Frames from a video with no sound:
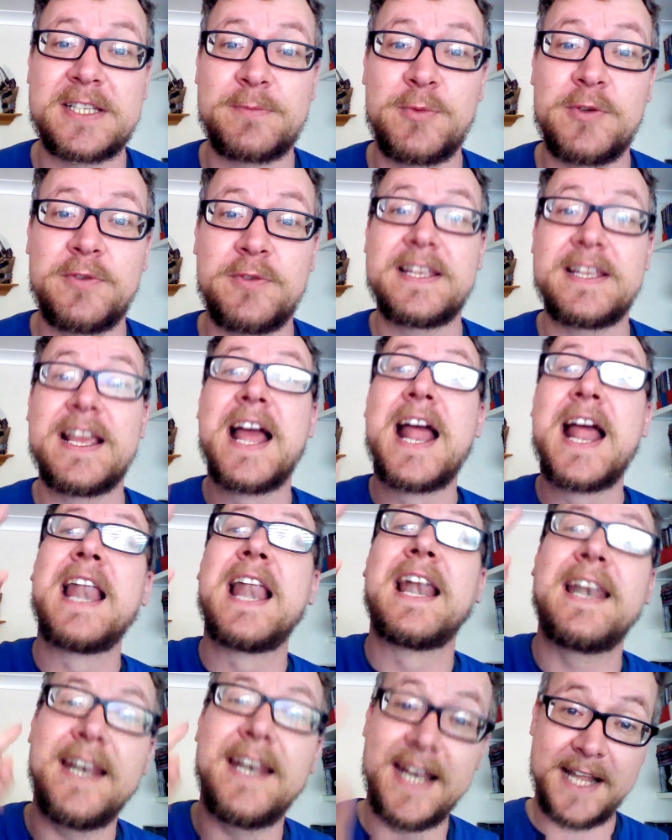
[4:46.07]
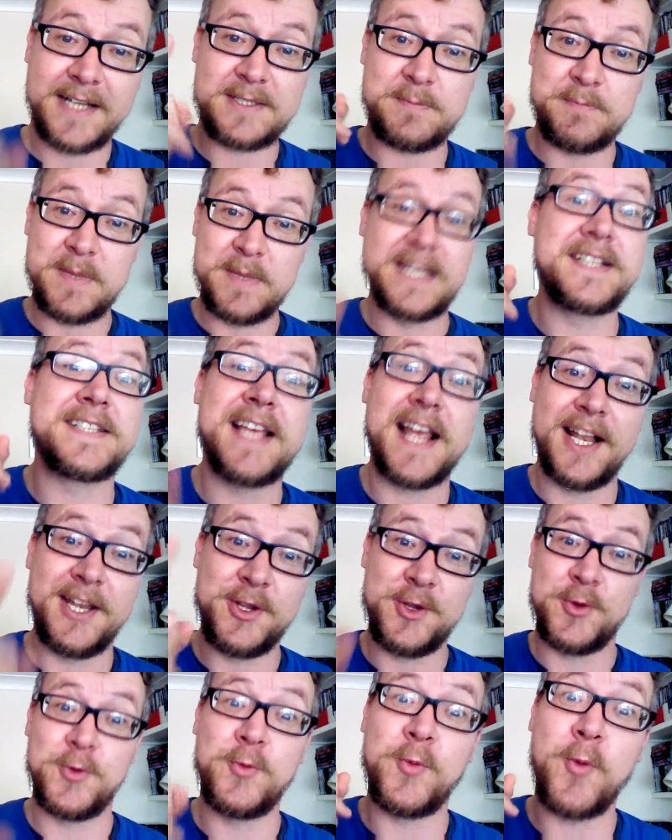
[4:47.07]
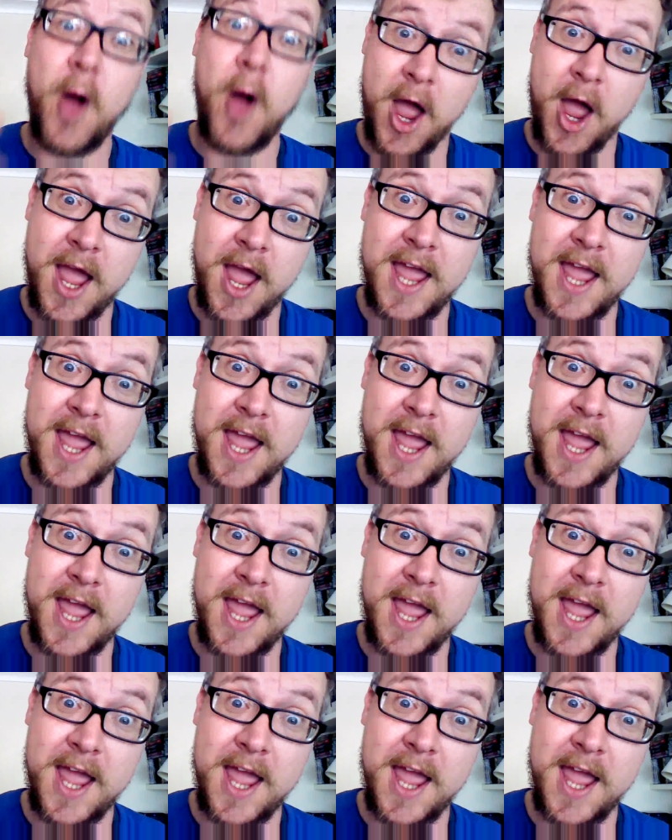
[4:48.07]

movie. Let me tell you why.